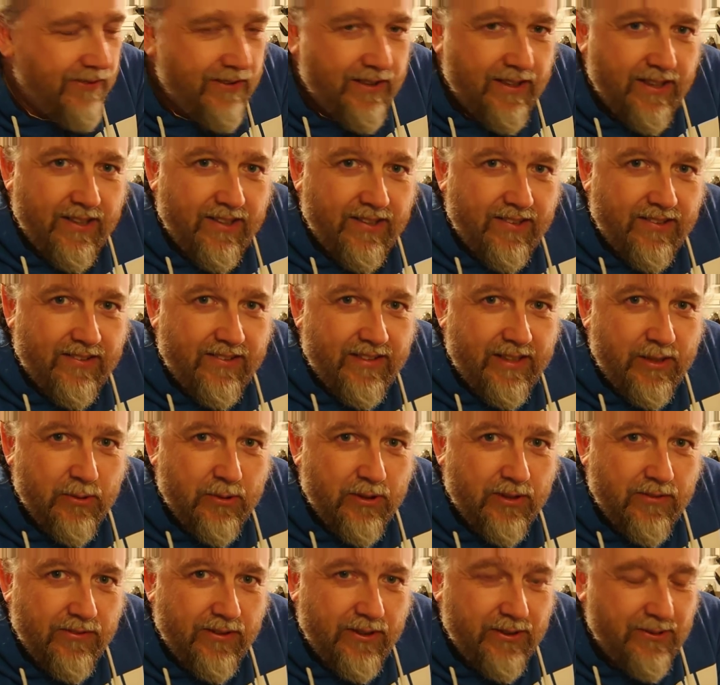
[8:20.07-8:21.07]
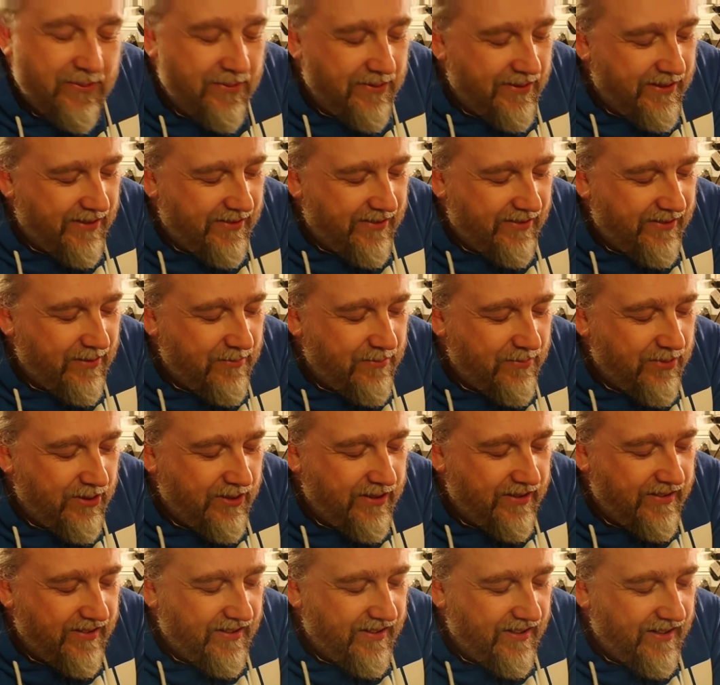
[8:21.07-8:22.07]
hopefully see you on the field with us at some
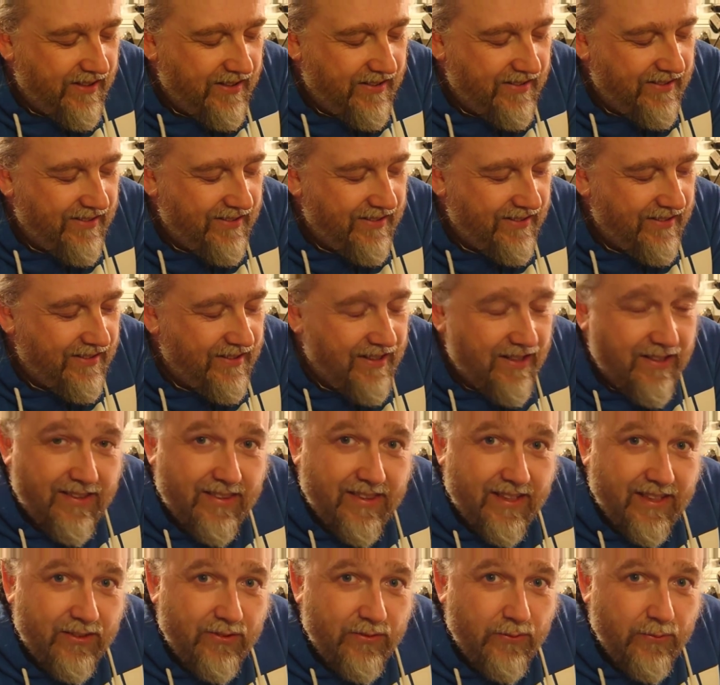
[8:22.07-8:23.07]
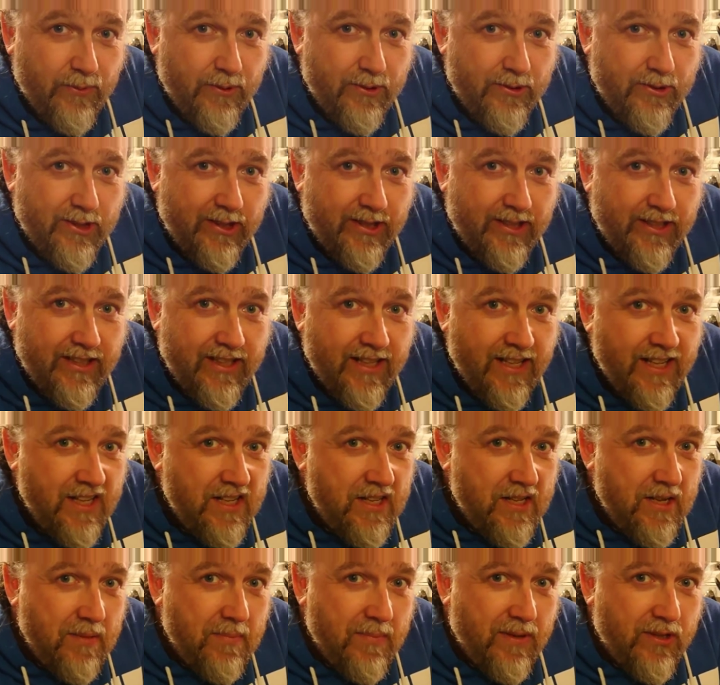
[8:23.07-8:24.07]
point, and thanks for watching.
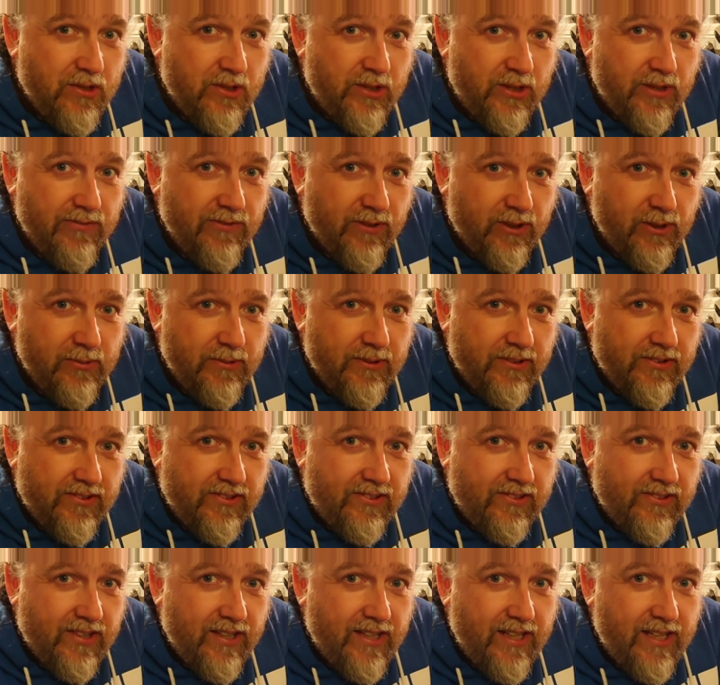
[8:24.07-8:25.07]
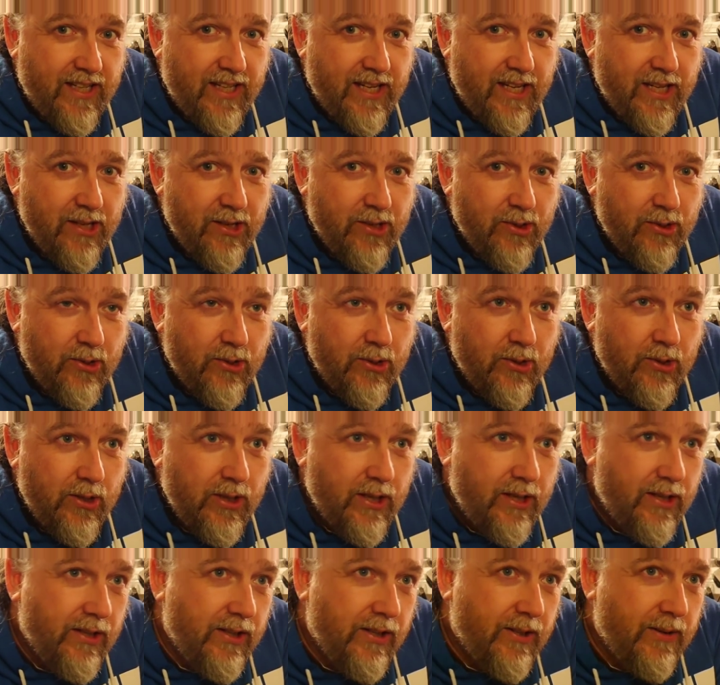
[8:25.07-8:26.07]
Make sure you follow us here
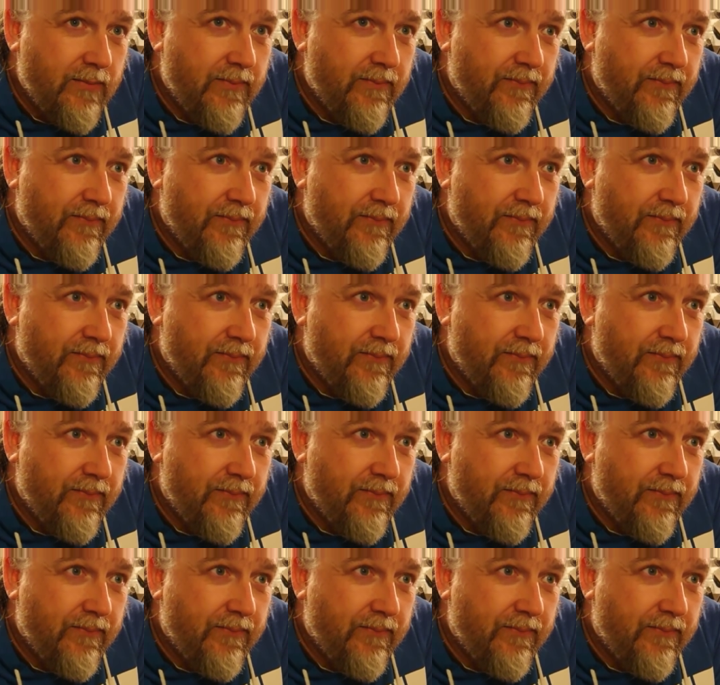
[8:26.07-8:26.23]
on